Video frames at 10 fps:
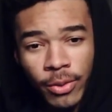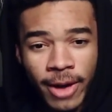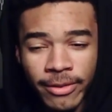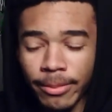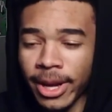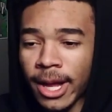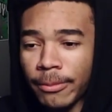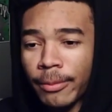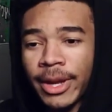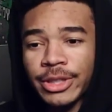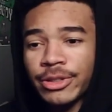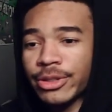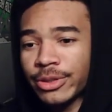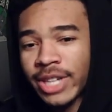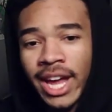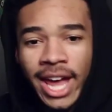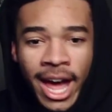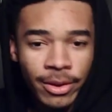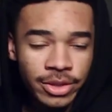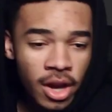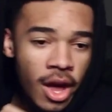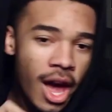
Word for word: the Wi-Fi Pineapple, make sure to check out